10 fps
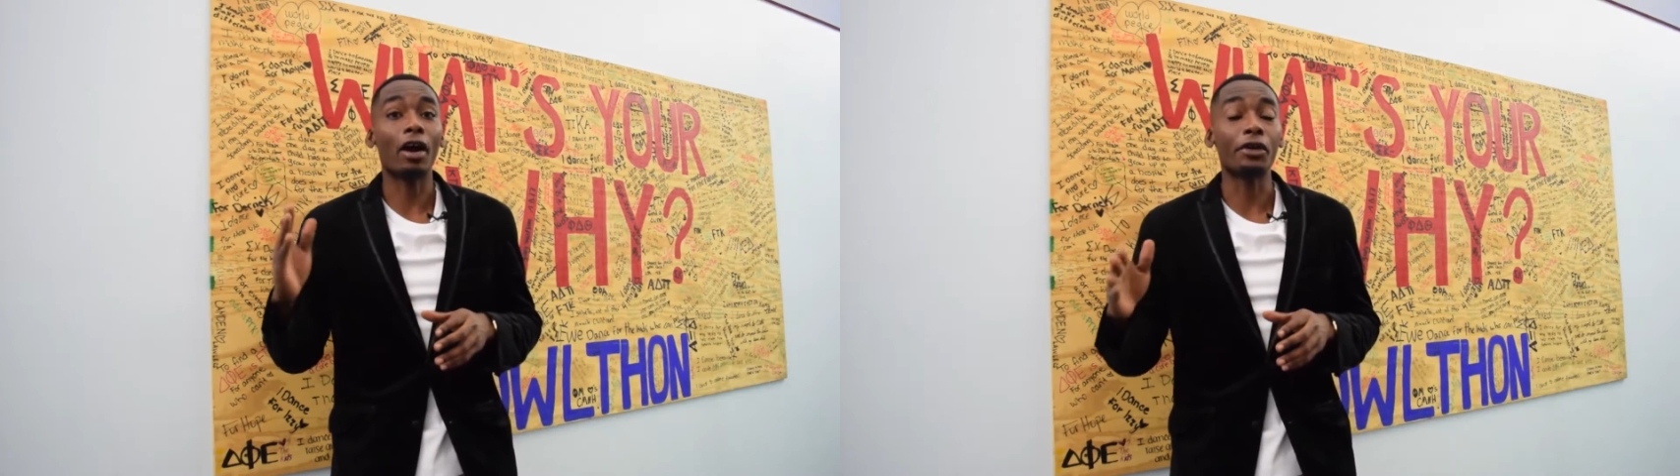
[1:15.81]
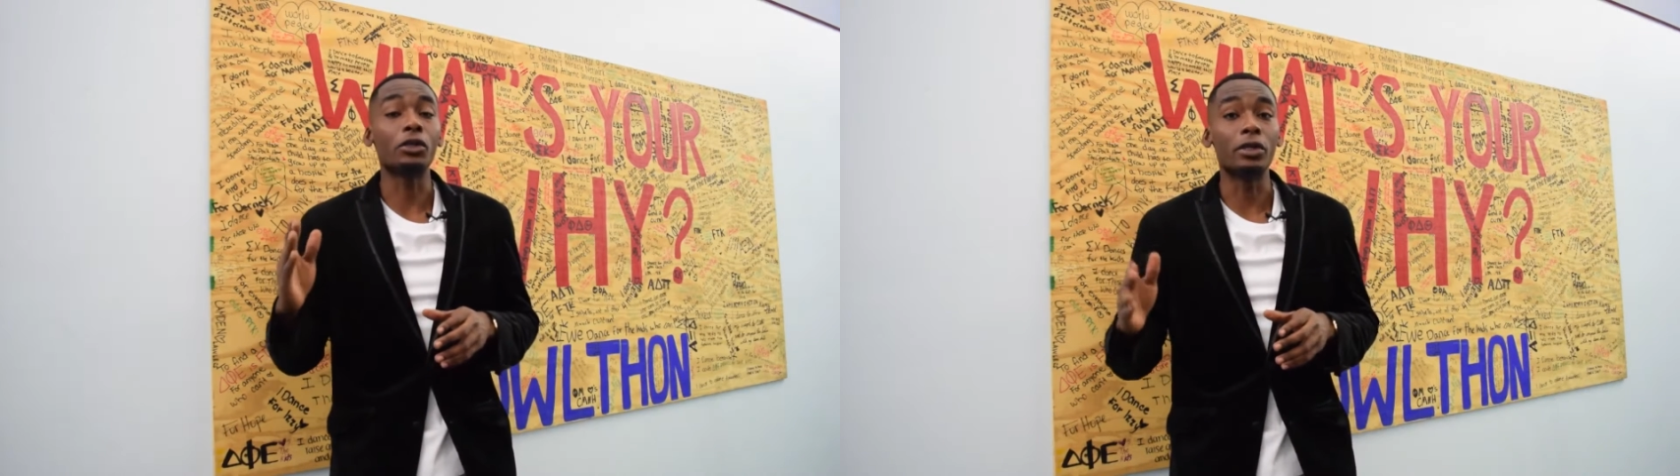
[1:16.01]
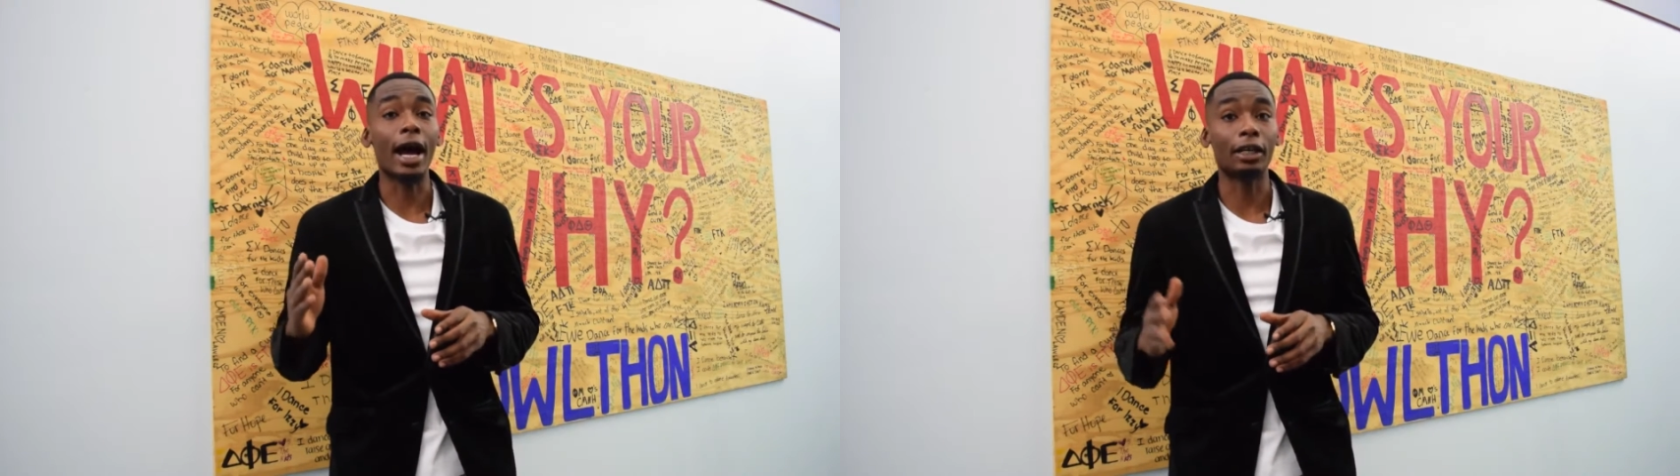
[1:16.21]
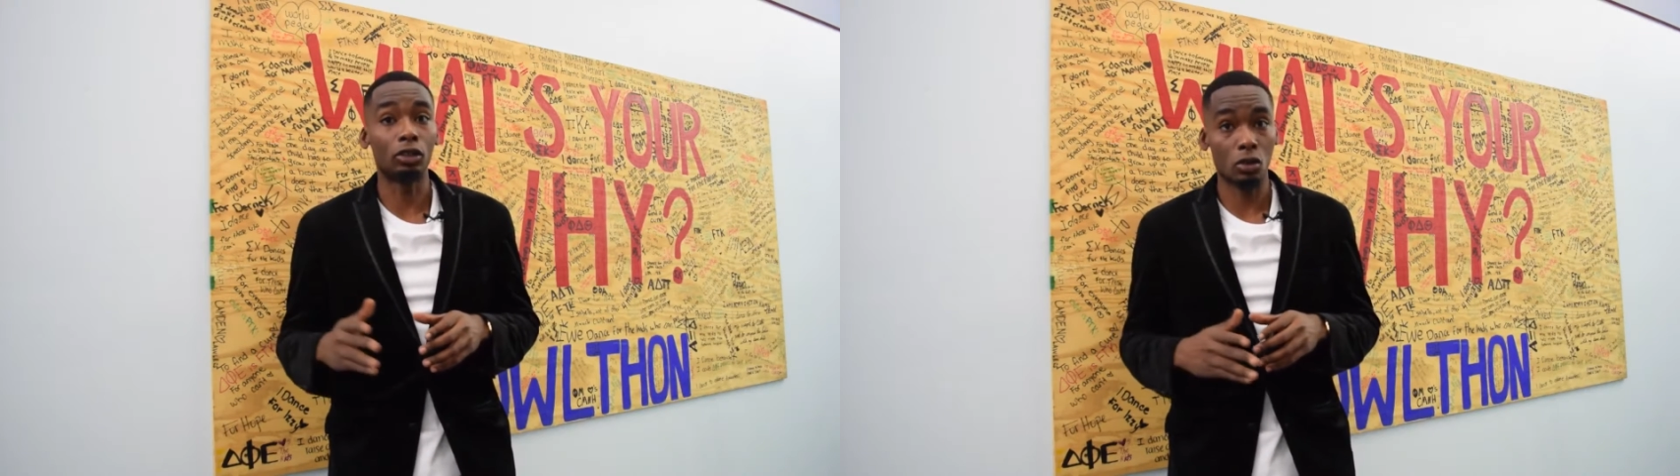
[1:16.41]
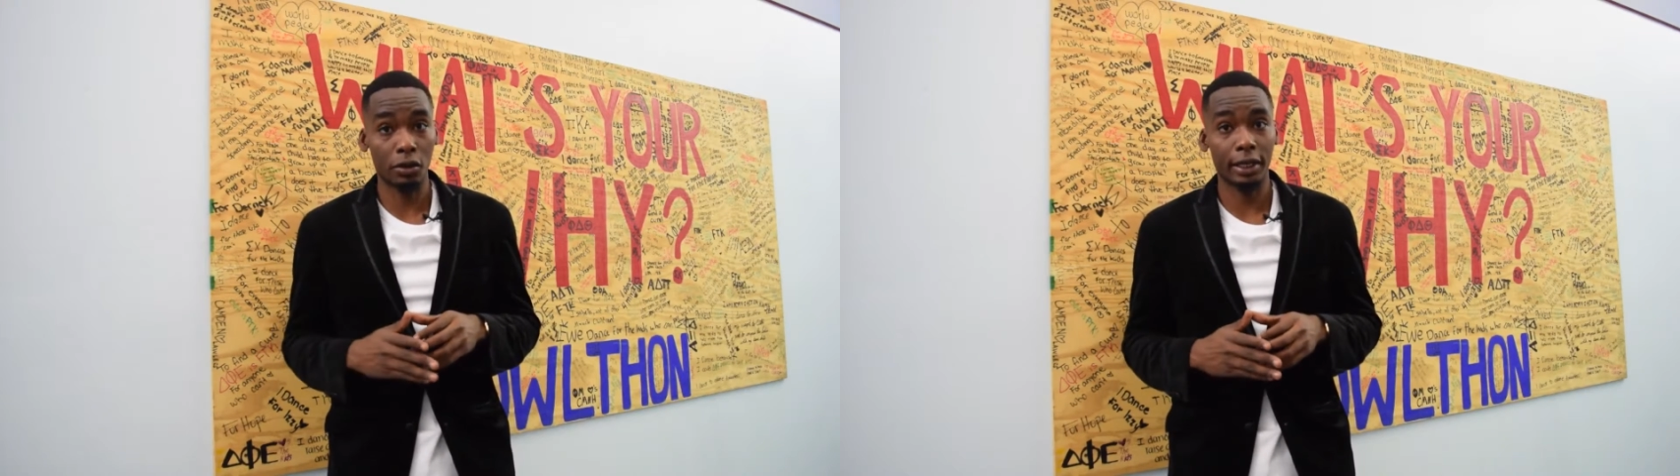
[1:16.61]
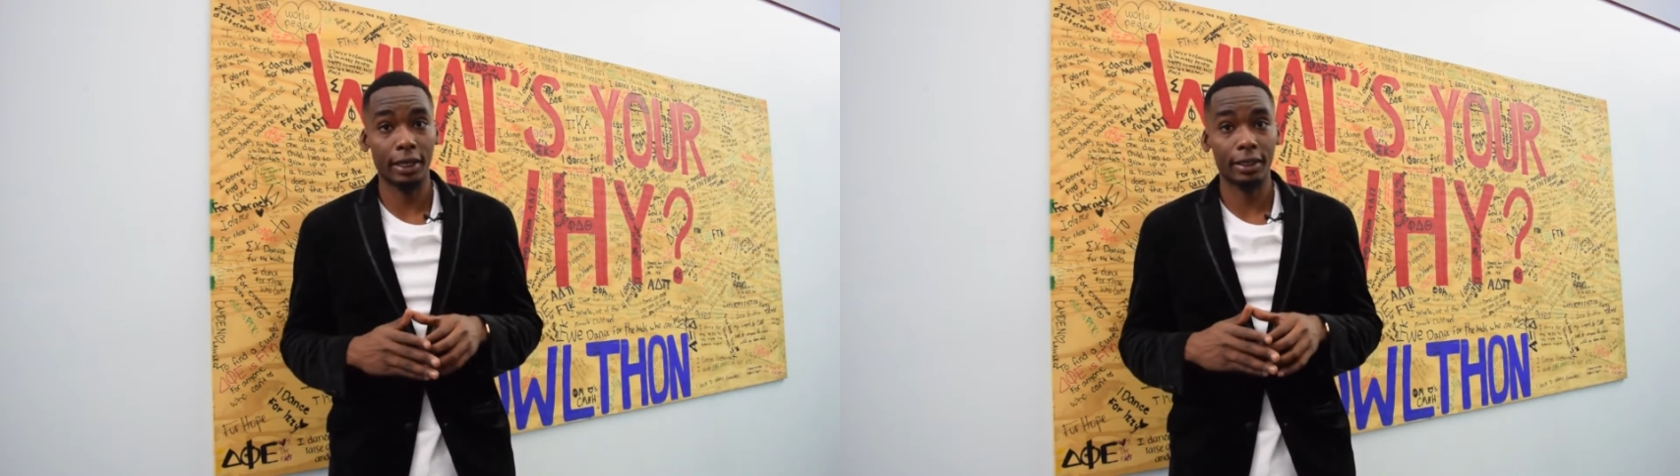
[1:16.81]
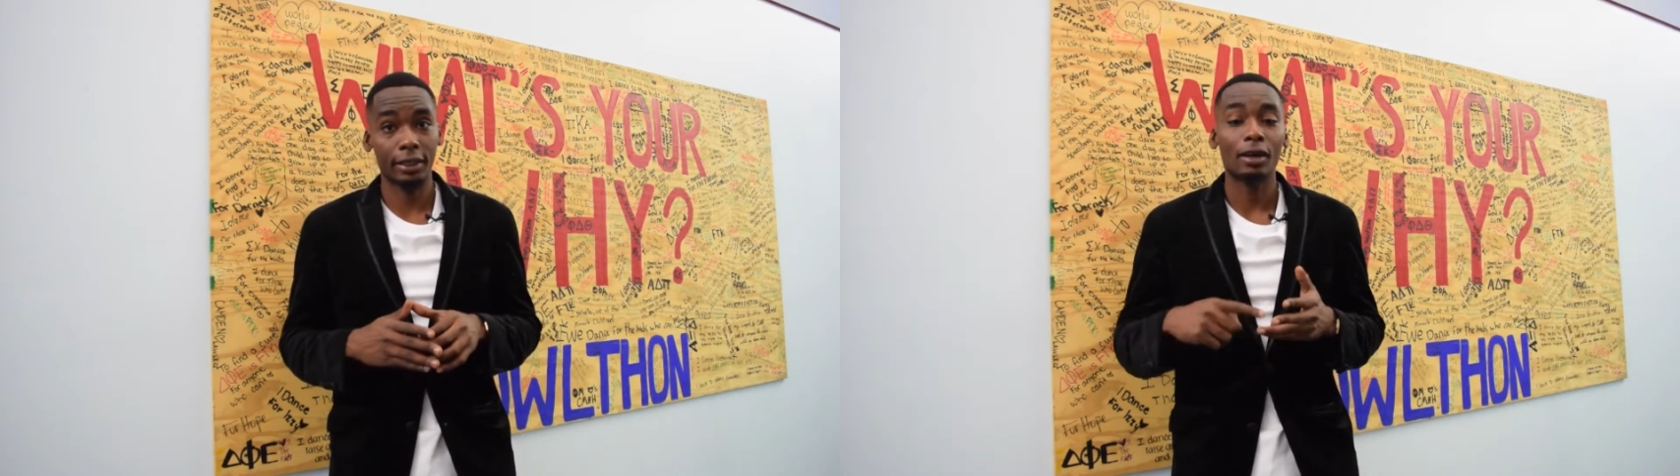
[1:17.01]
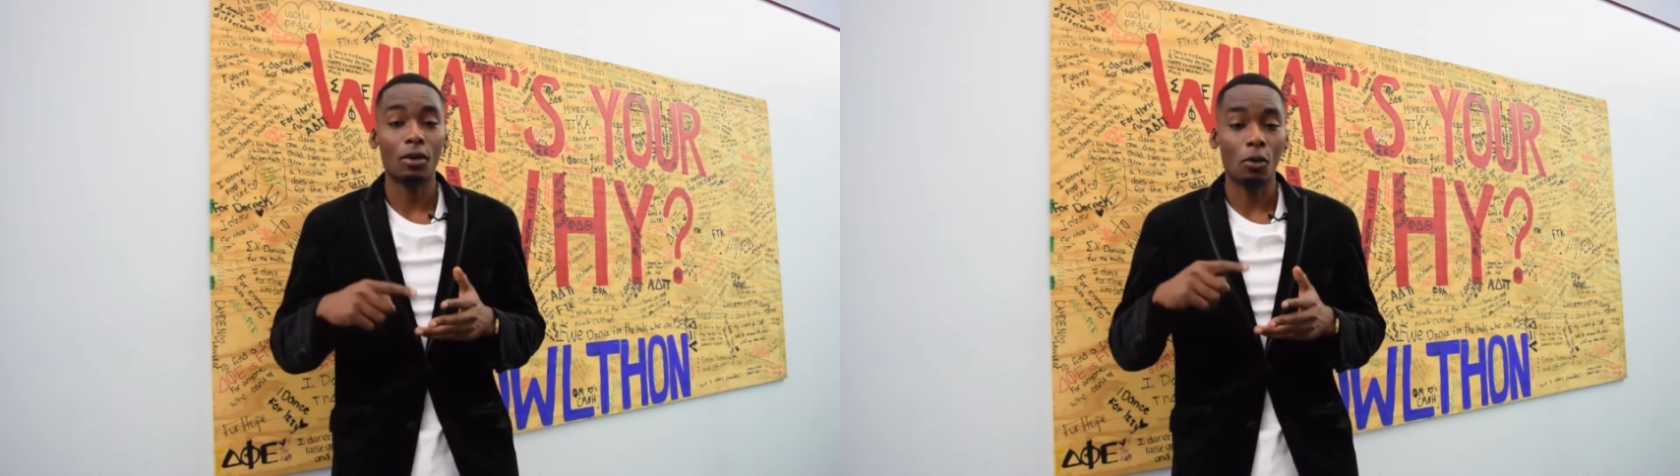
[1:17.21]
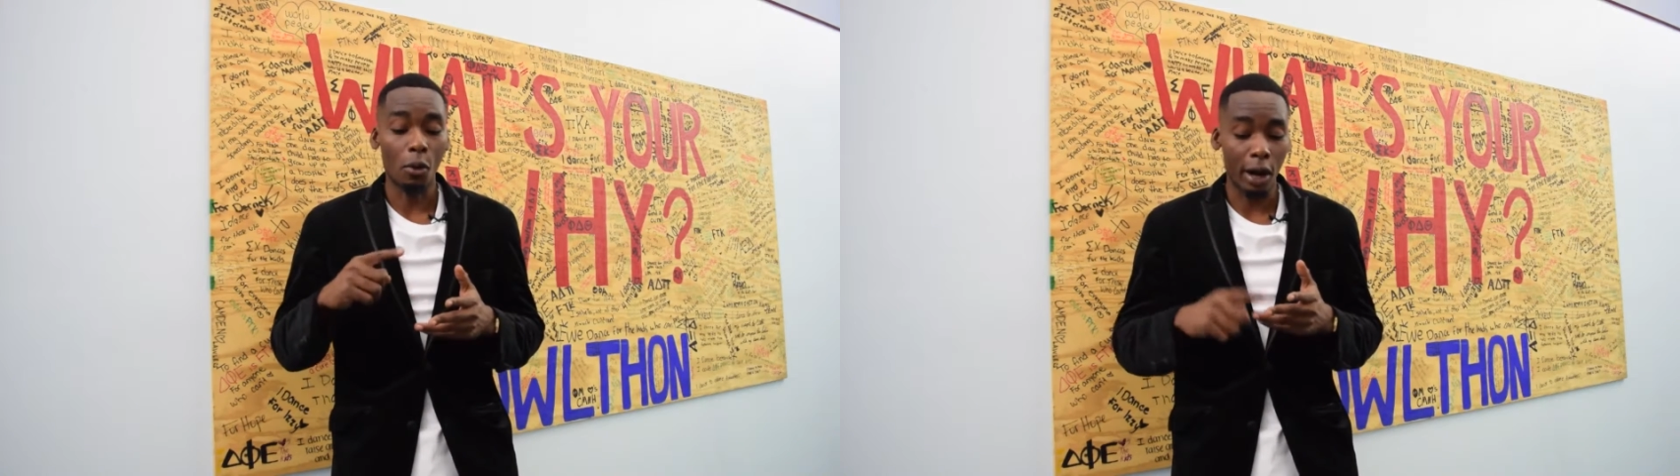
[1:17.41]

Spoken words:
are you not doing it?